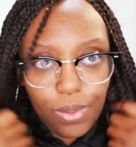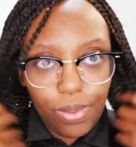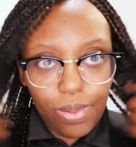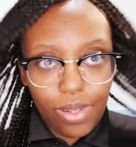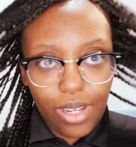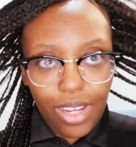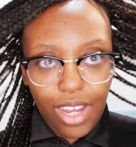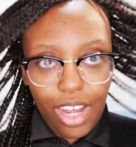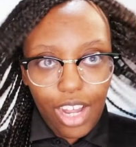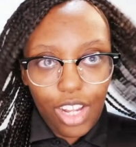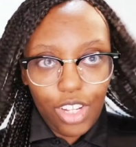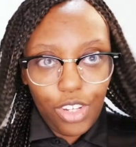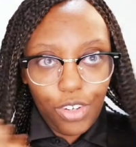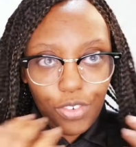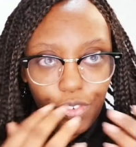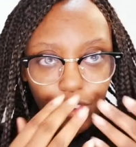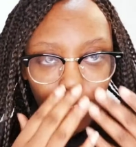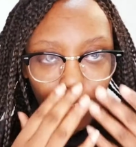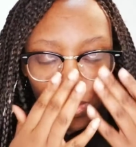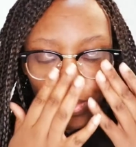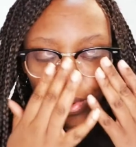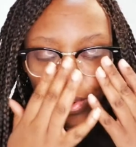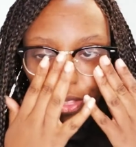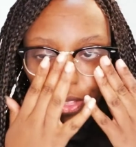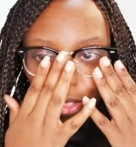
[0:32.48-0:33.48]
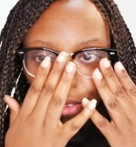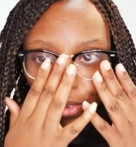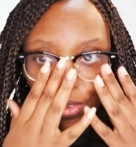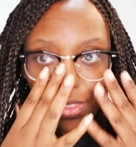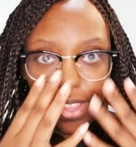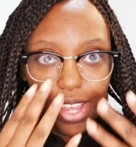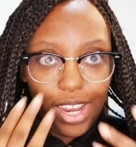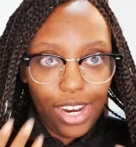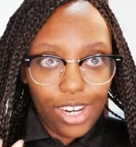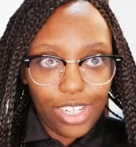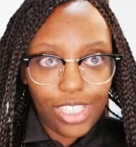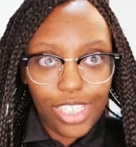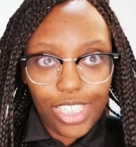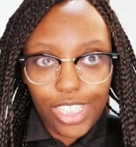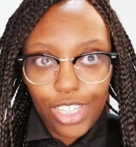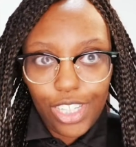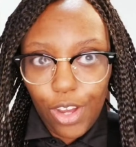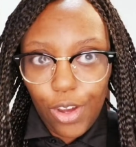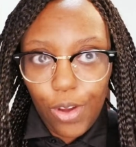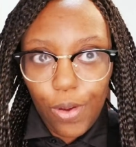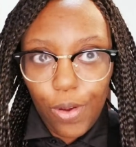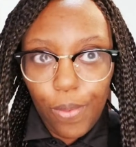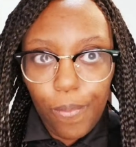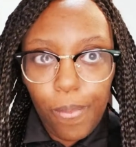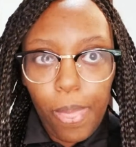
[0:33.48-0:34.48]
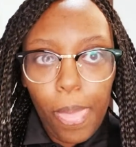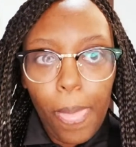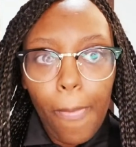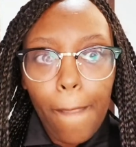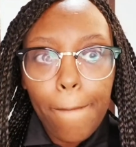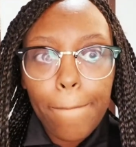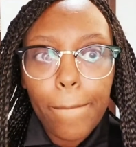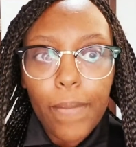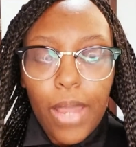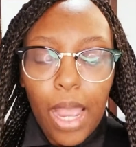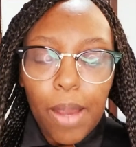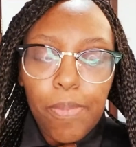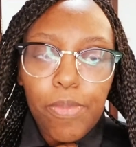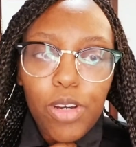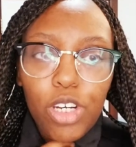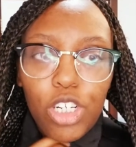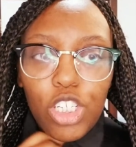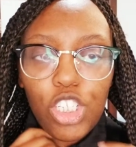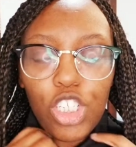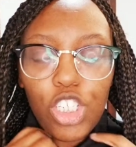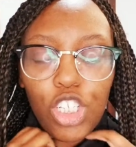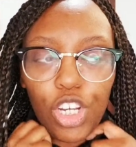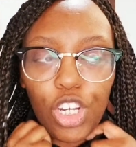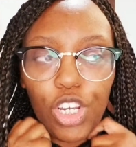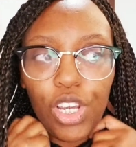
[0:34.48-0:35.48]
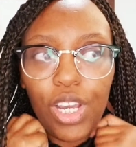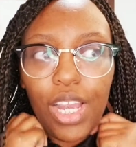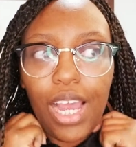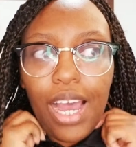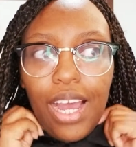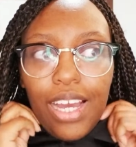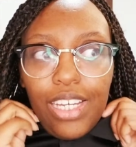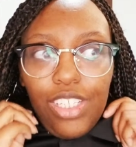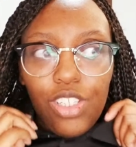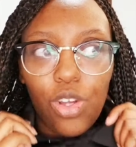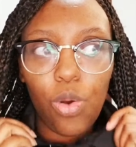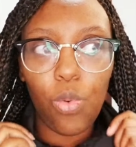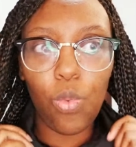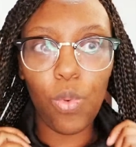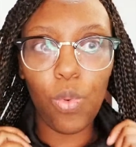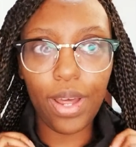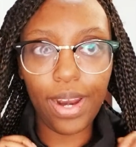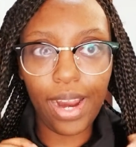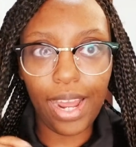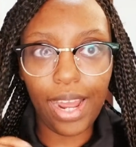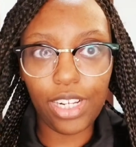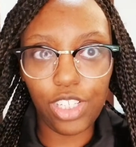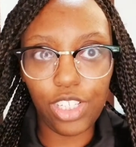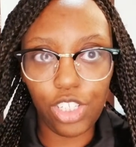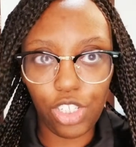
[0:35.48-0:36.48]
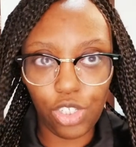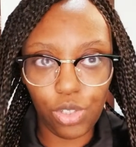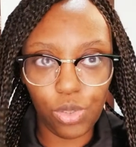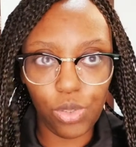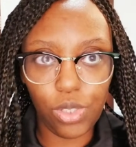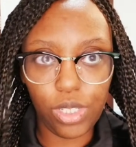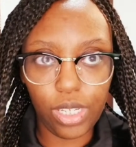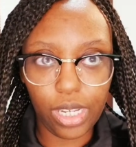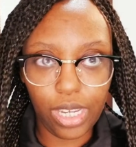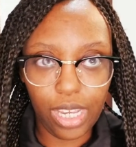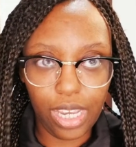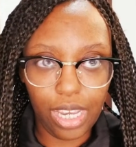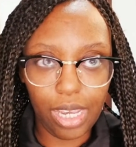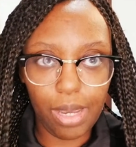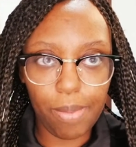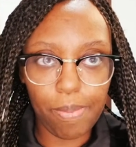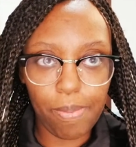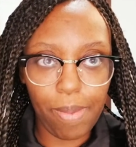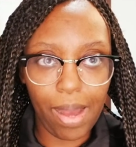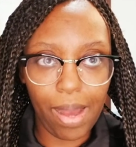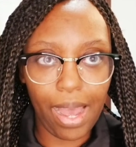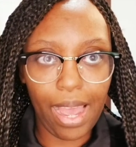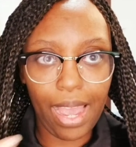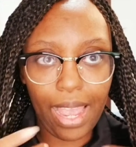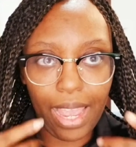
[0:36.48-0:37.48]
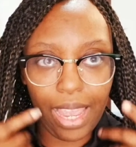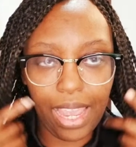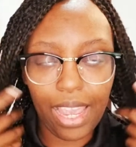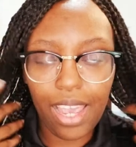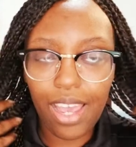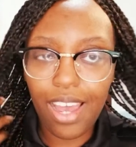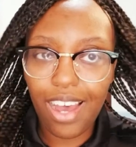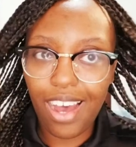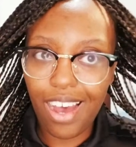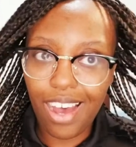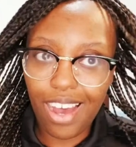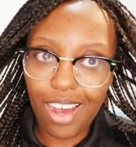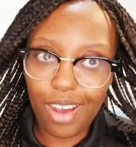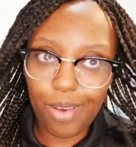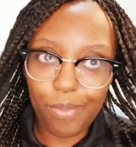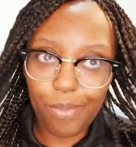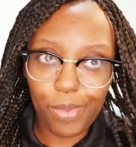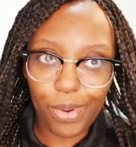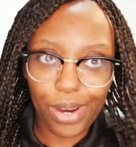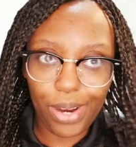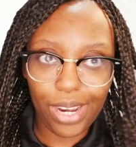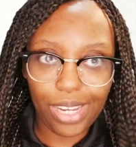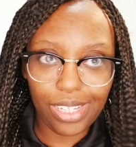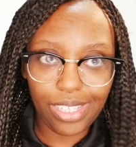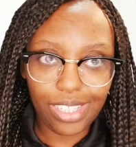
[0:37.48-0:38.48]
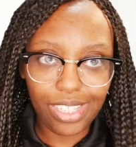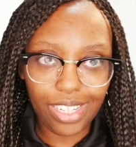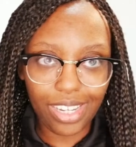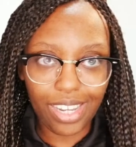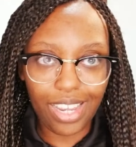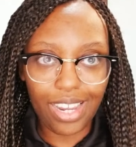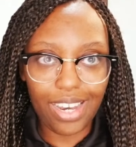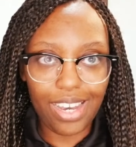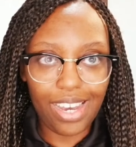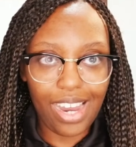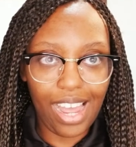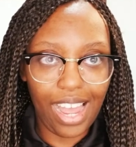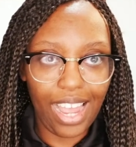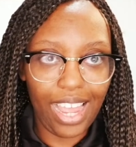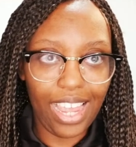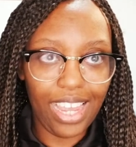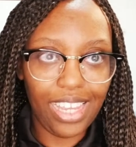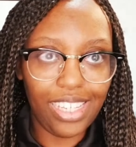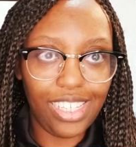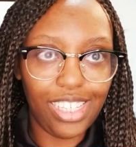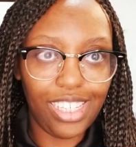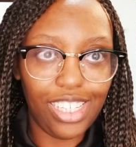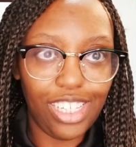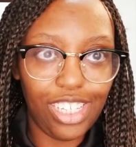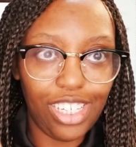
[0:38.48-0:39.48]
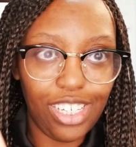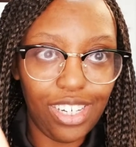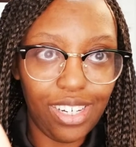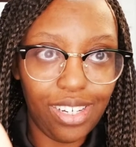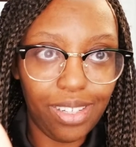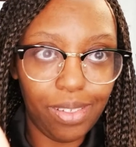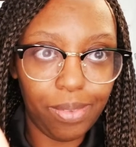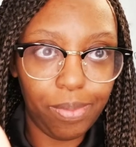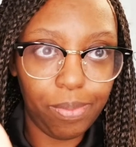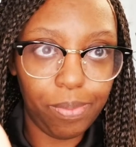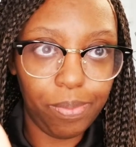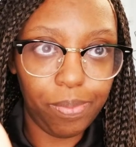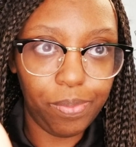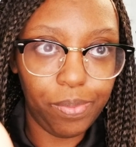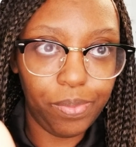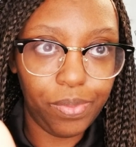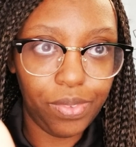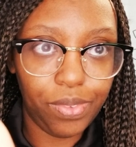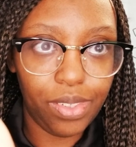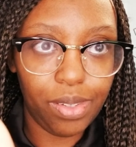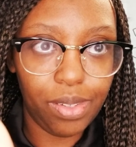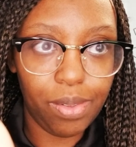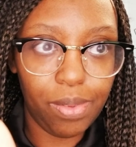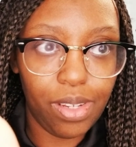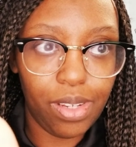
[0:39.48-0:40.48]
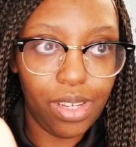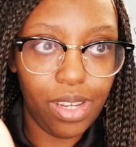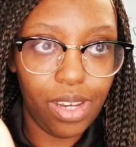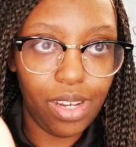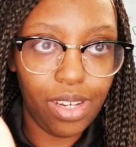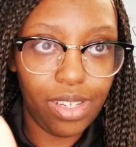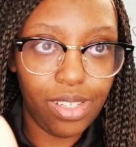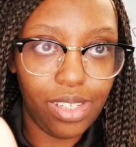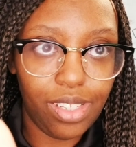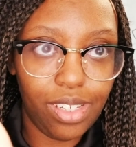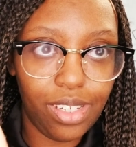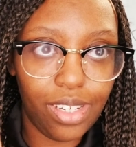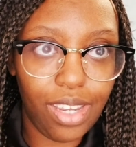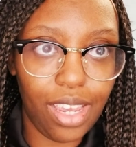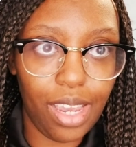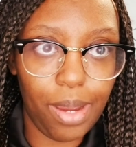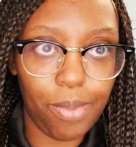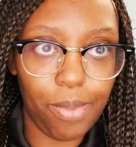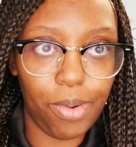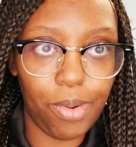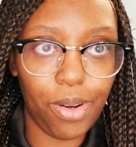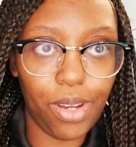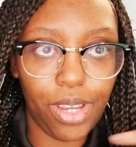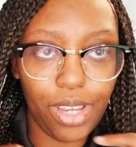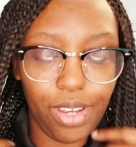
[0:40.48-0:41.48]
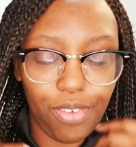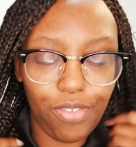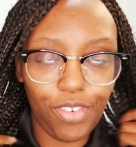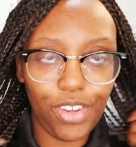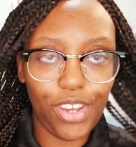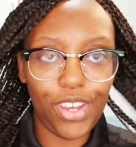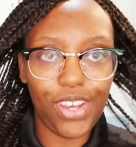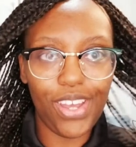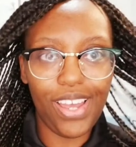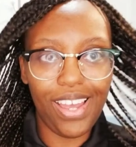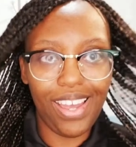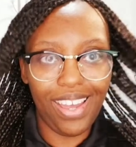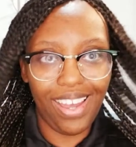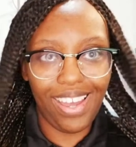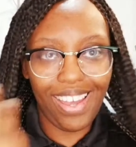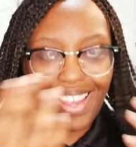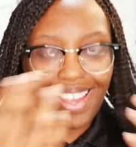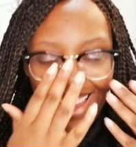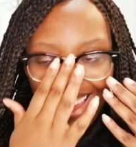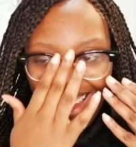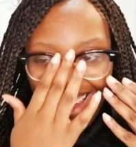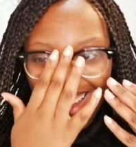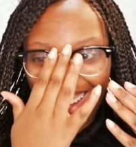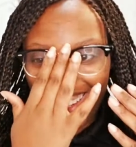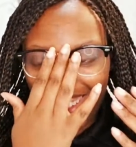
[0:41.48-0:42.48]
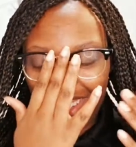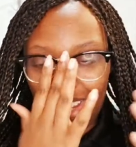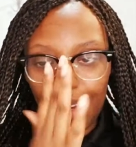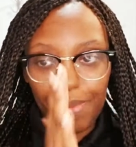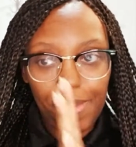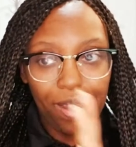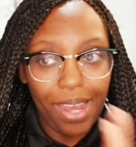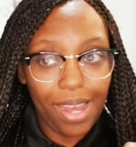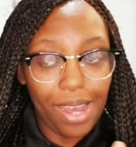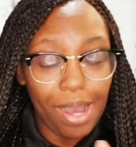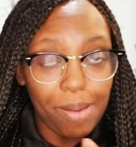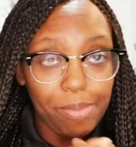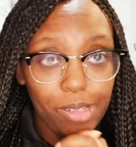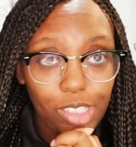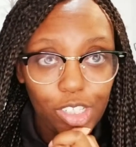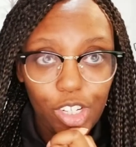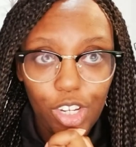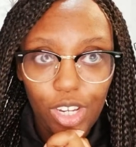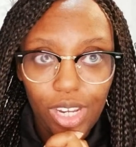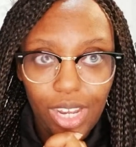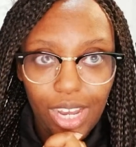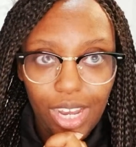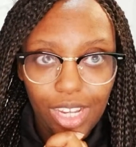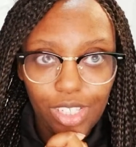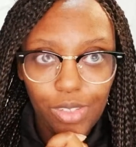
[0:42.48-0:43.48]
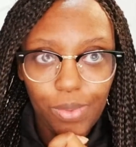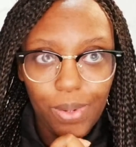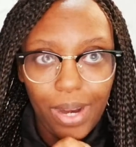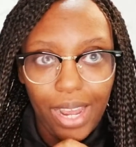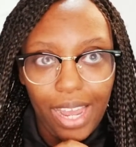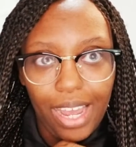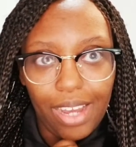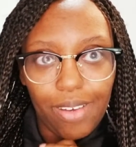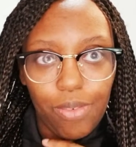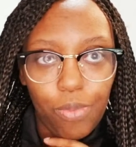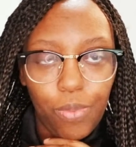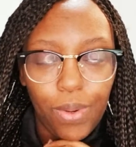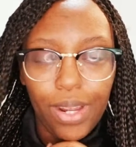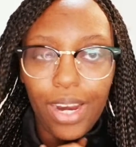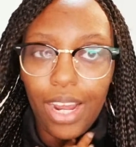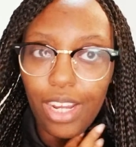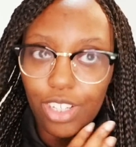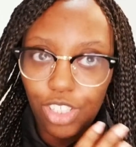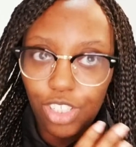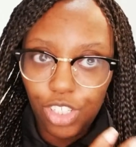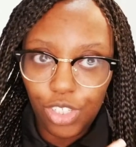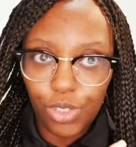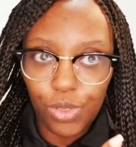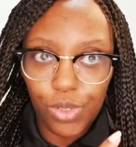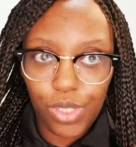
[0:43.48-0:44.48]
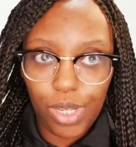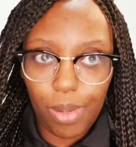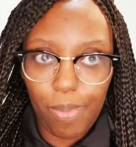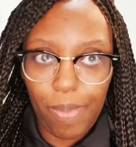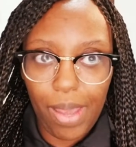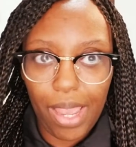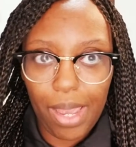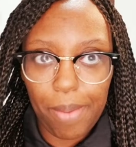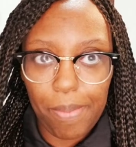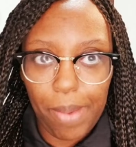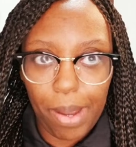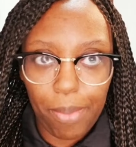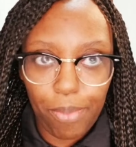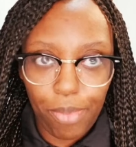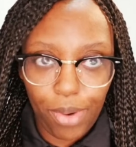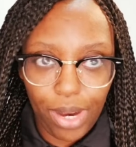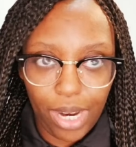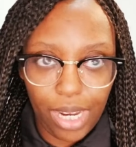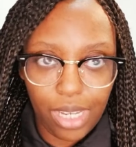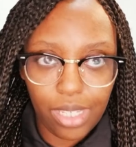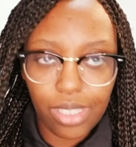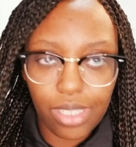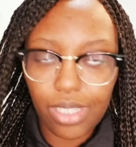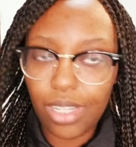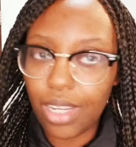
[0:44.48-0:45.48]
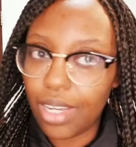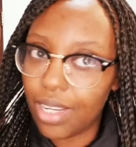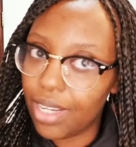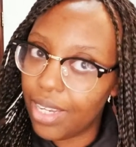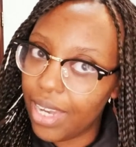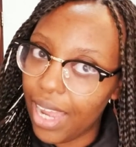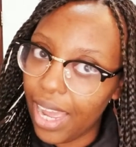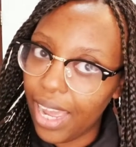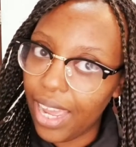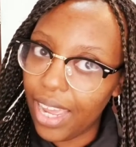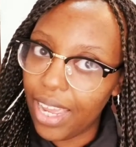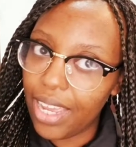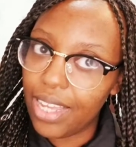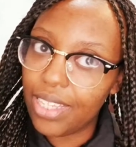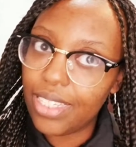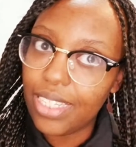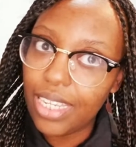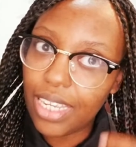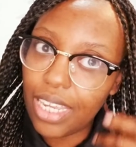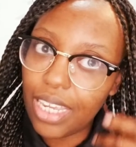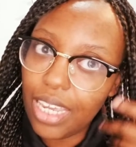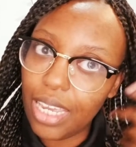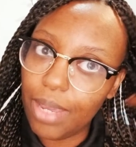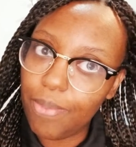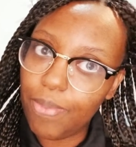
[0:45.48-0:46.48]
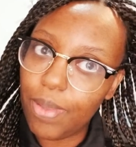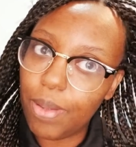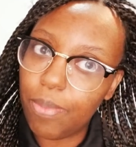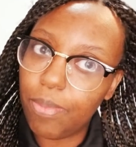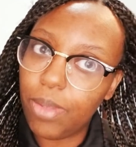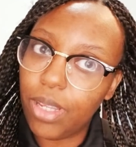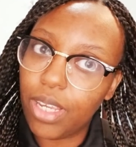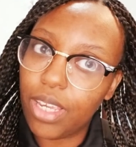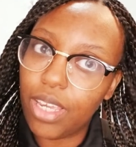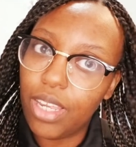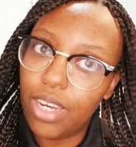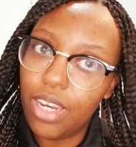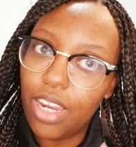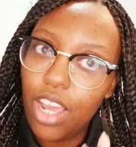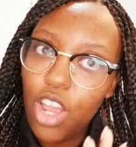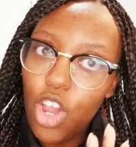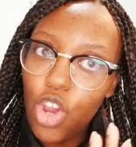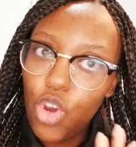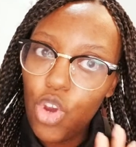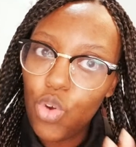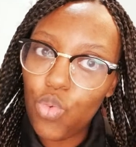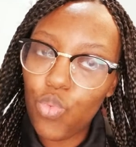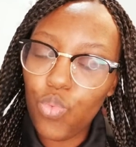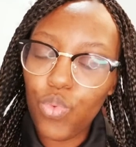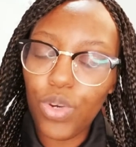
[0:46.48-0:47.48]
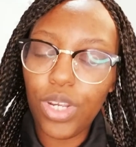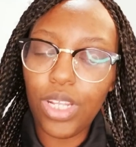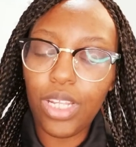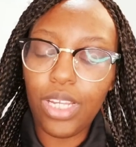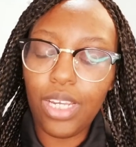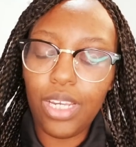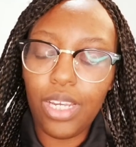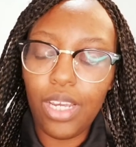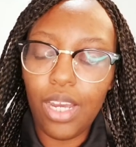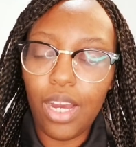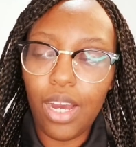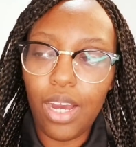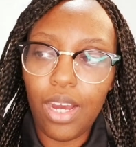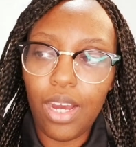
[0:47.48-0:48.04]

color flowing through there. So I'm going to show you guys what I do to keep my braids looking nice. And is the camera good for you? So I'm going to show you guys what I do to make my braids look nice and keep them looking really